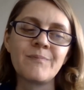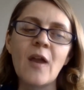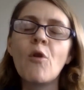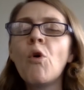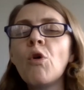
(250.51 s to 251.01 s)

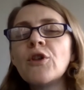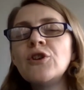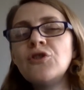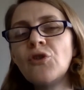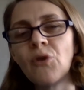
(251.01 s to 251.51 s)
and all the
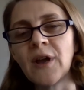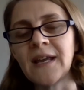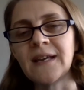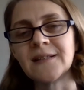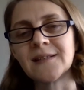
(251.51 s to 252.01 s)

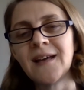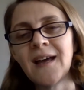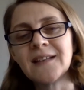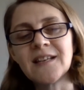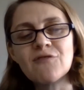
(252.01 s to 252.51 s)
noise
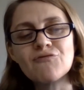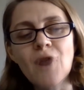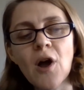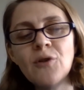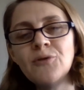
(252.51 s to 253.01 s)
as he
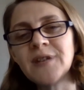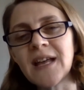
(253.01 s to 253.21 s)
rode